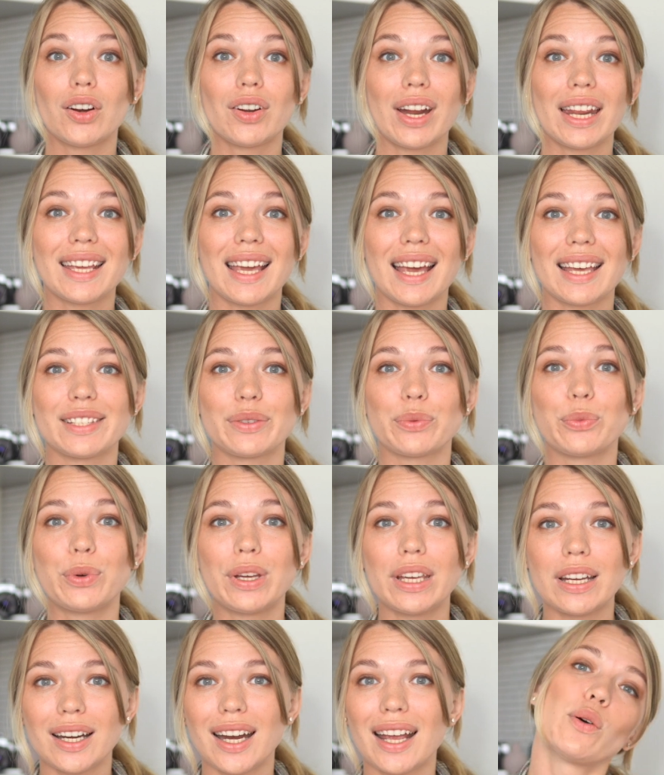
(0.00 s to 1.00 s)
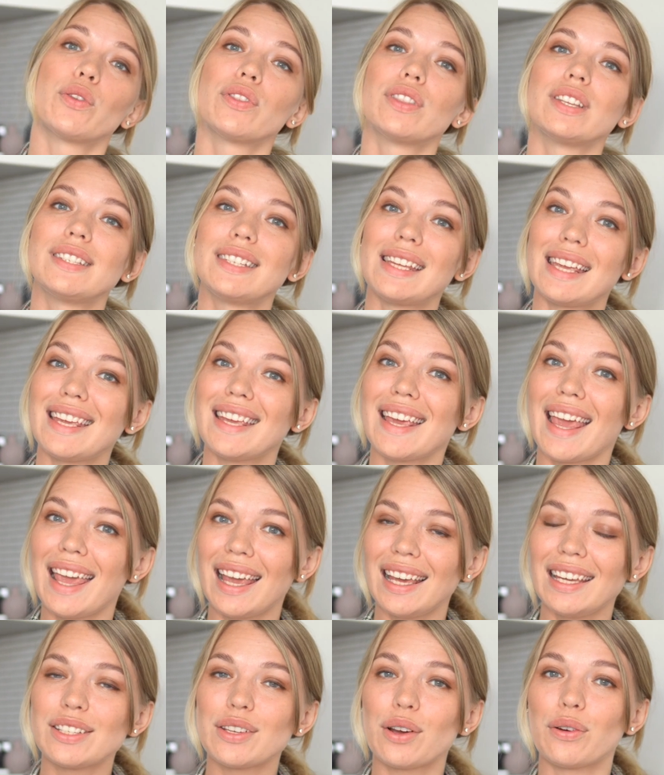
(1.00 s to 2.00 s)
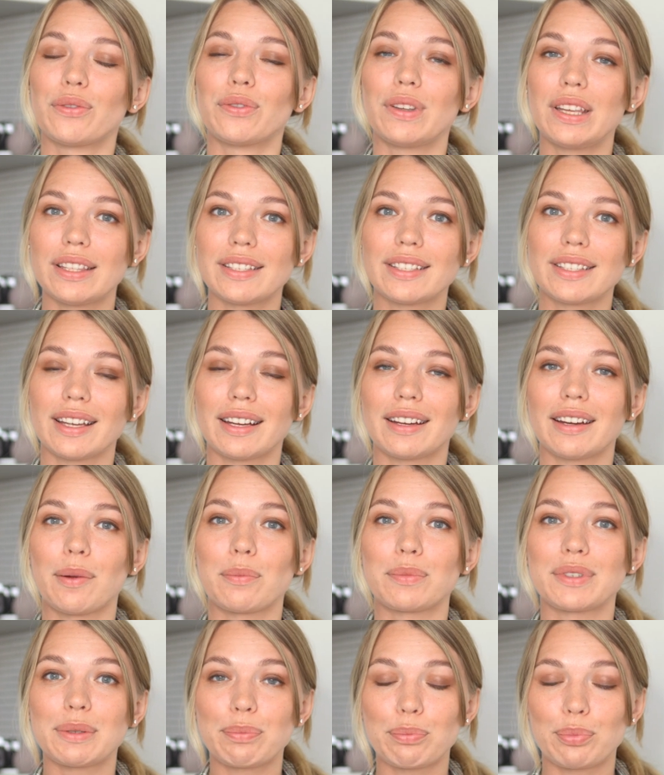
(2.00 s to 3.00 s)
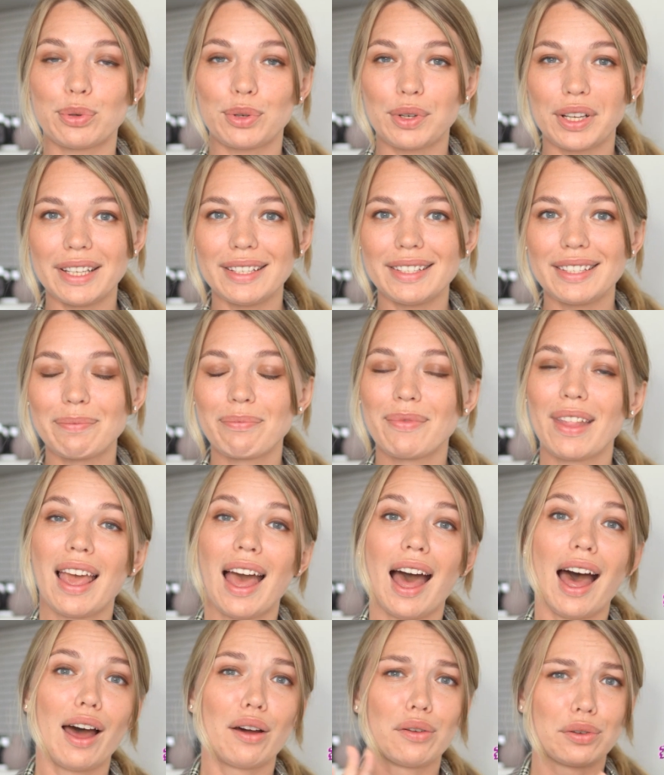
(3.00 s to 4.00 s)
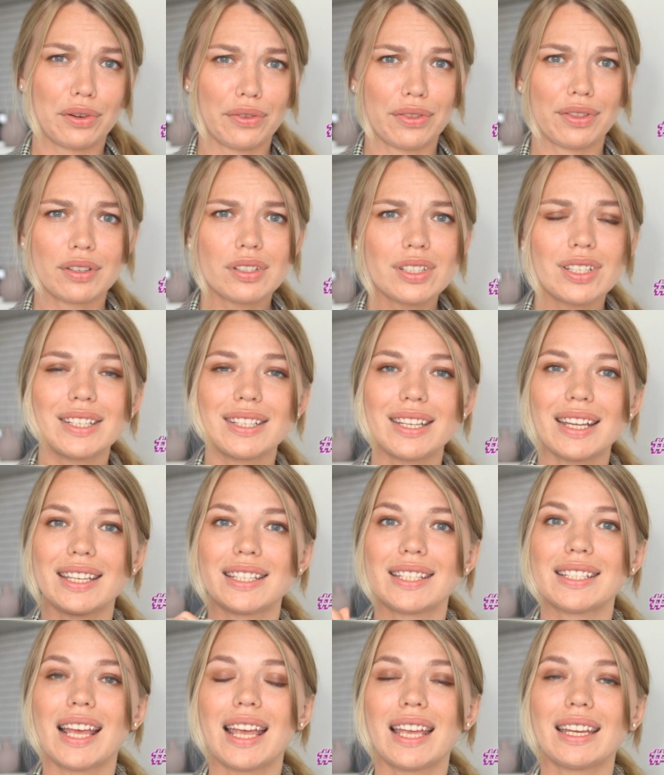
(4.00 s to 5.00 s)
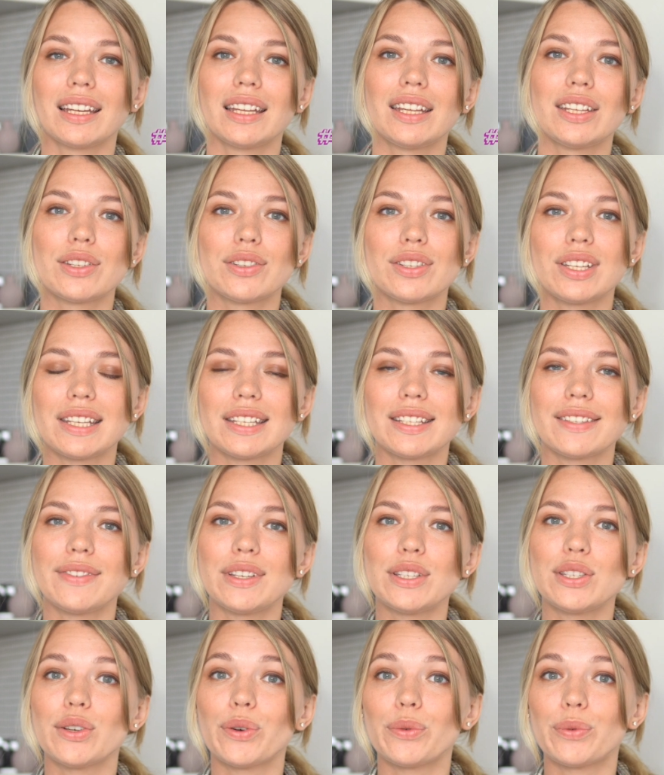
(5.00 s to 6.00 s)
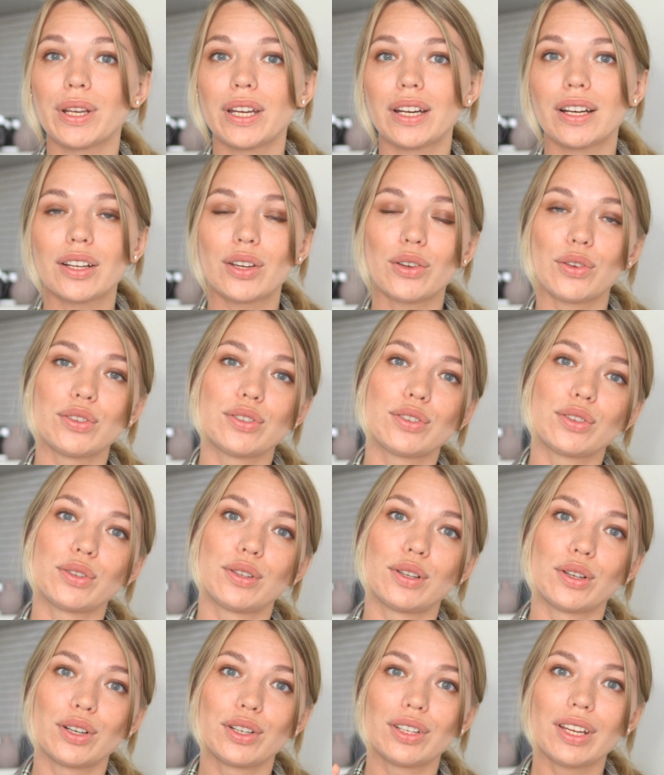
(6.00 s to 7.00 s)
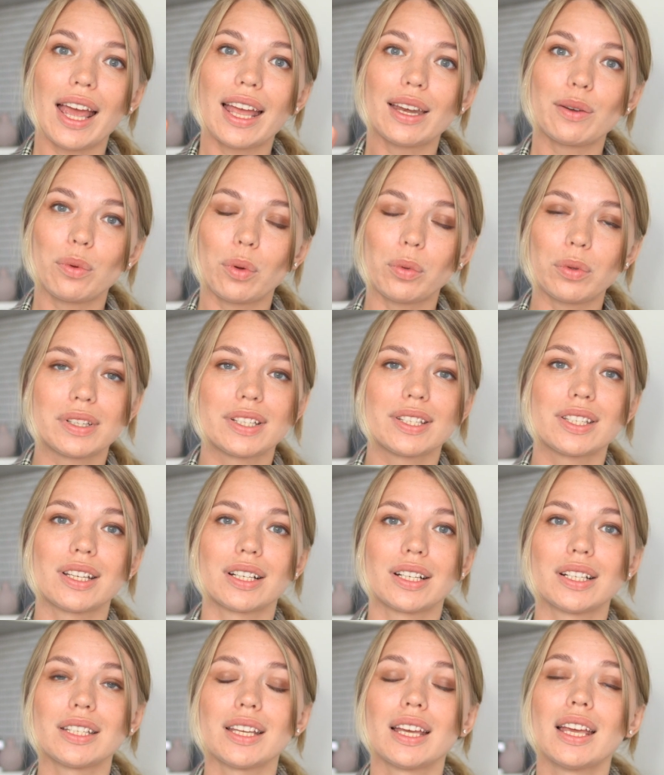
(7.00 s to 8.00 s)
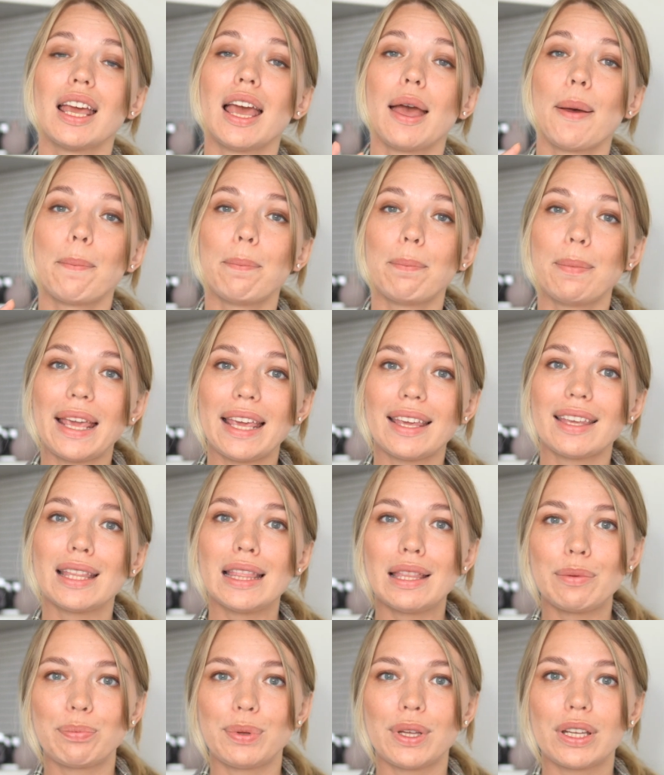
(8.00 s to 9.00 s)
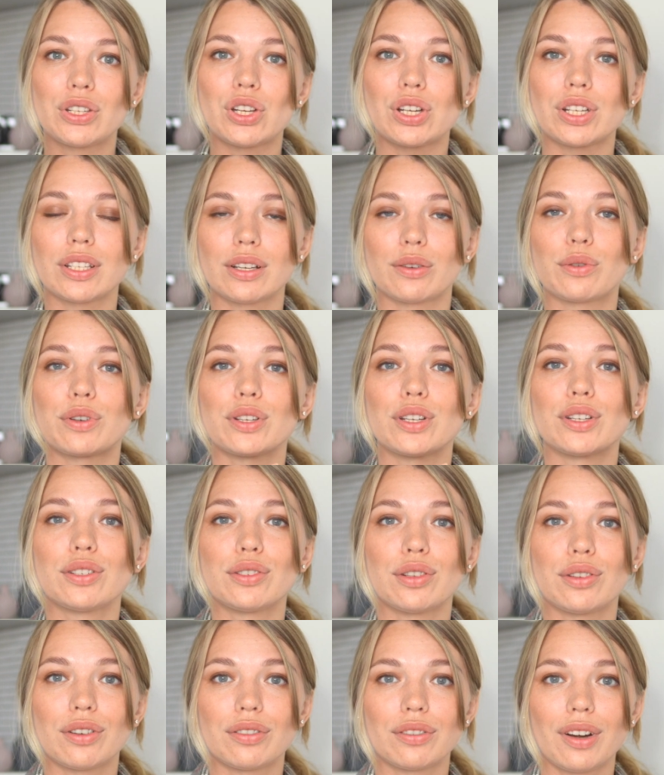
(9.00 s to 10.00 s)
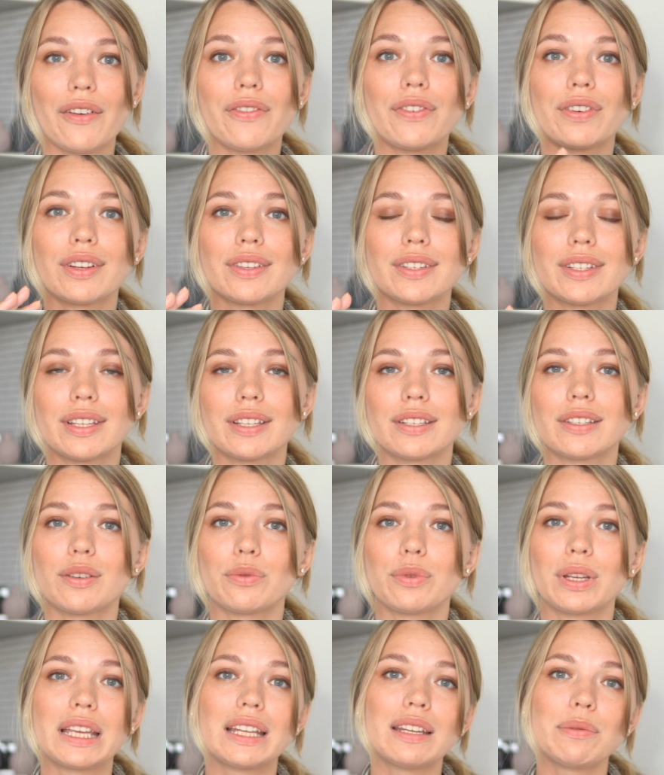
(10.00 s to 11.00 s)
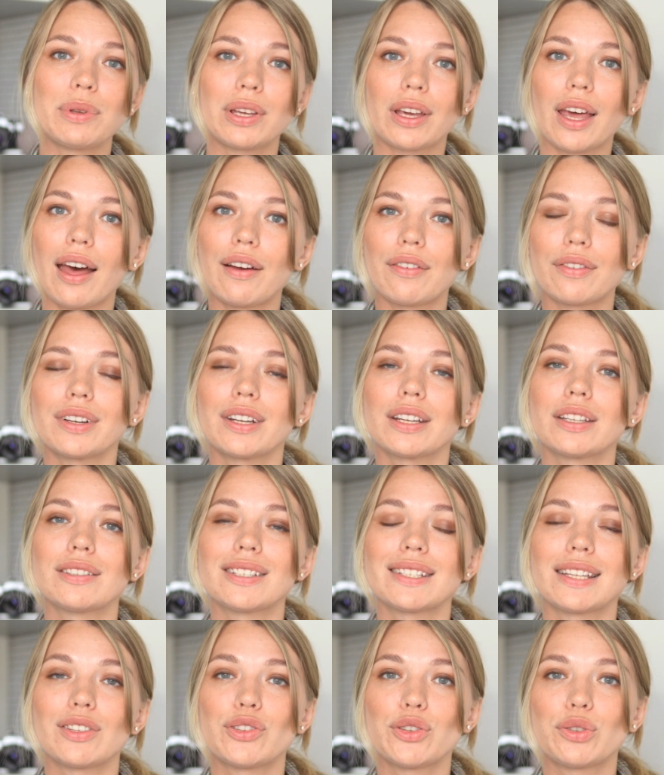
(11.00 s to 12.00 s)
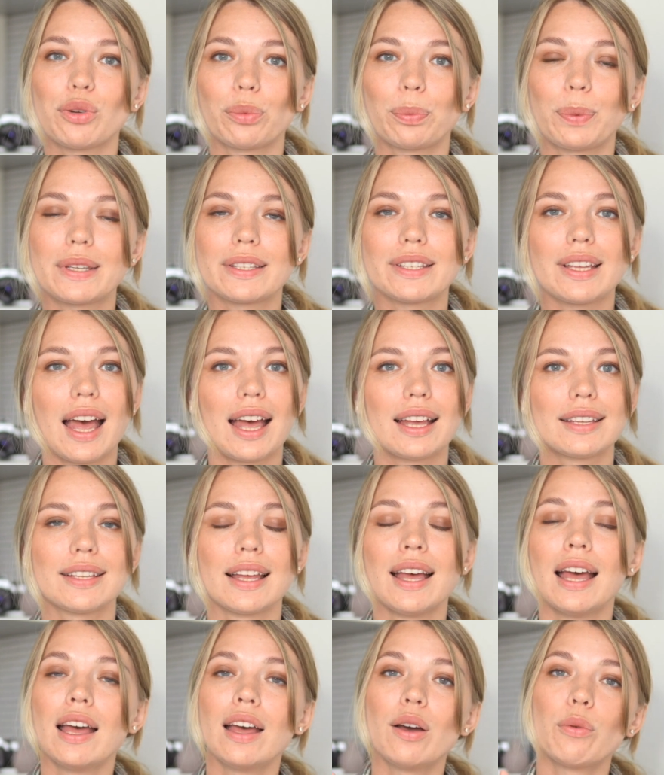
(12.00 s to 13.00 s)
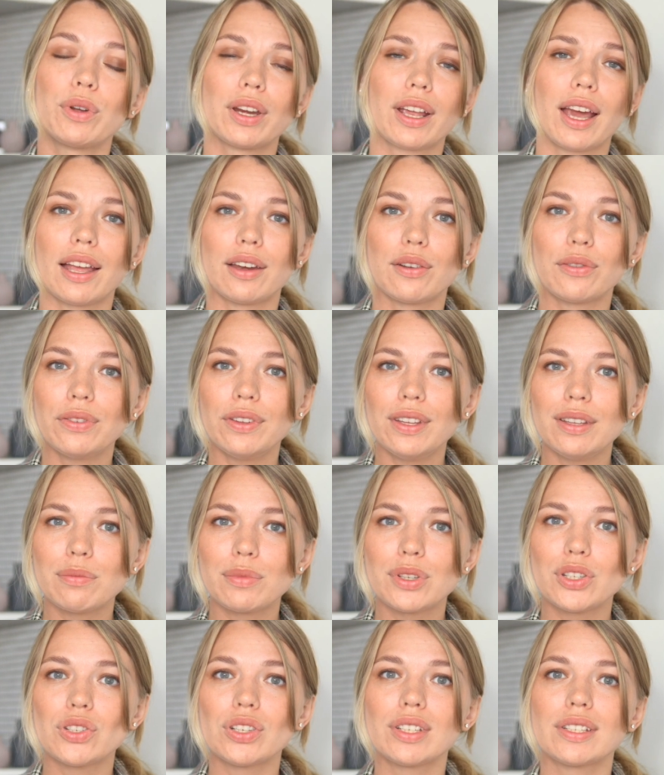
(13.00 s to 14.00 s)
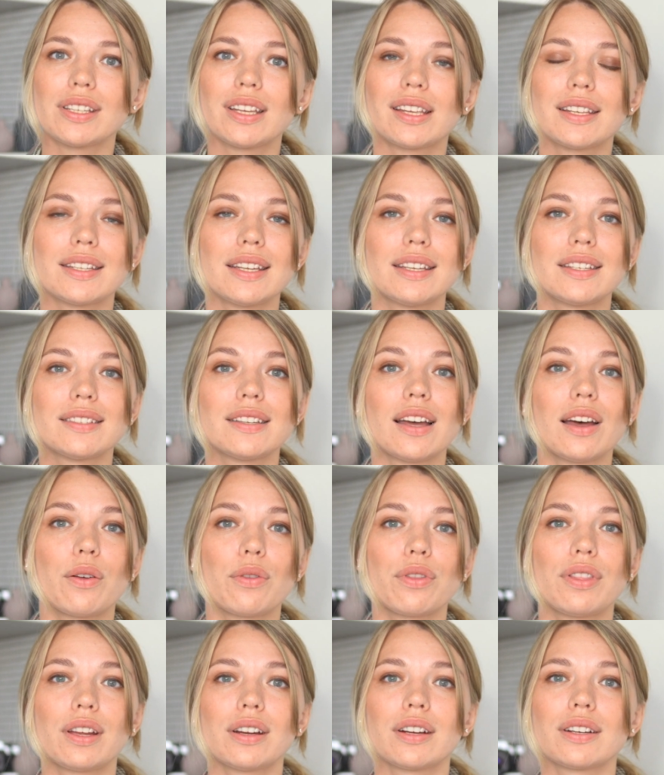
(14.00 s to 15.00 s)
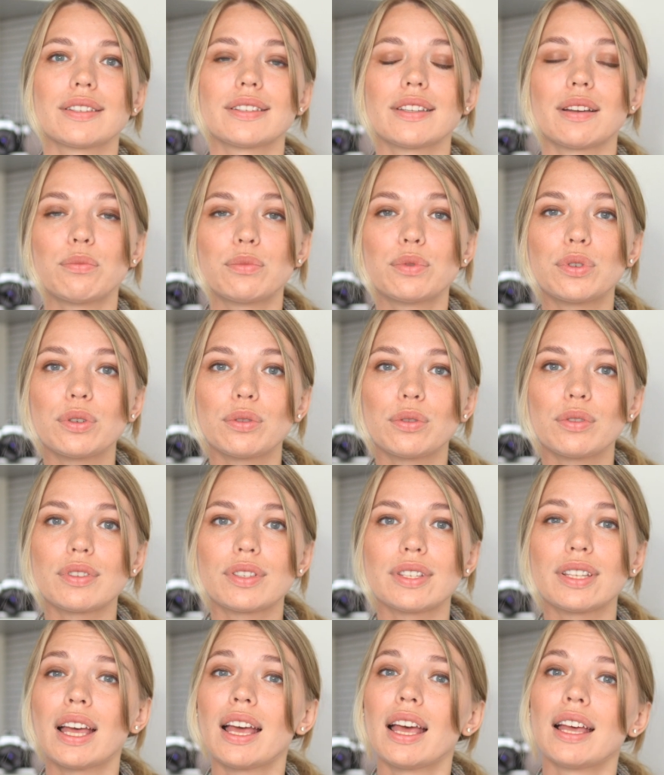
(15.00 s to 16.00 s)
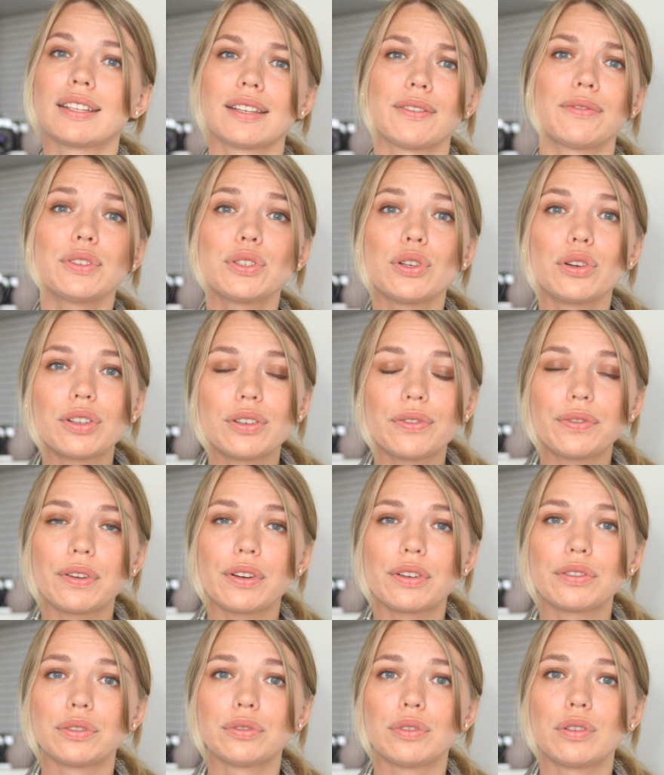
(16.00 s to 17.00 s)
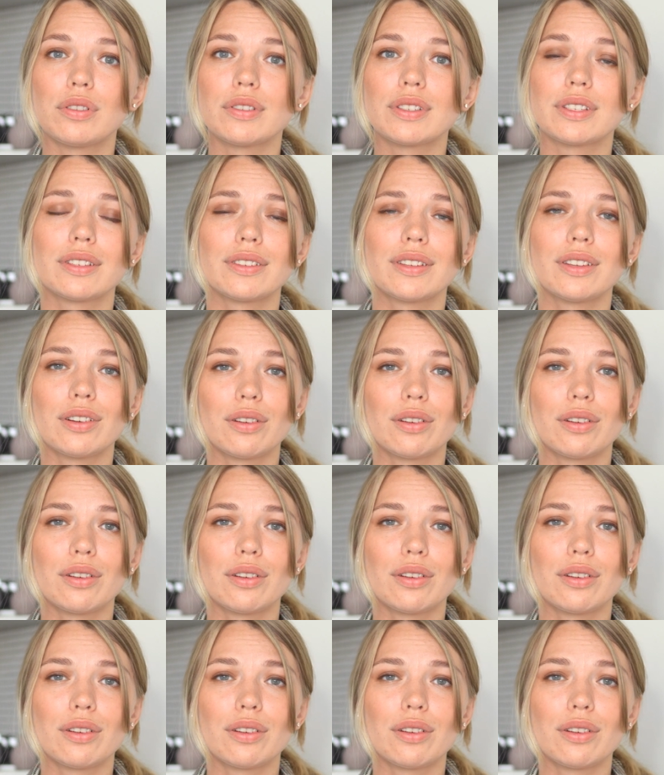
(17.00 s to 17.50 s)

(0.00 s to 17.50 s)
All right, guys, we are on the day 8 of Instagram sprint out of 30 days. And in today's video, we are going to learn and we will start making the pictures according to your references. So we're going to be covering such topics as what kind of images exist out there, some rules, some photography rules.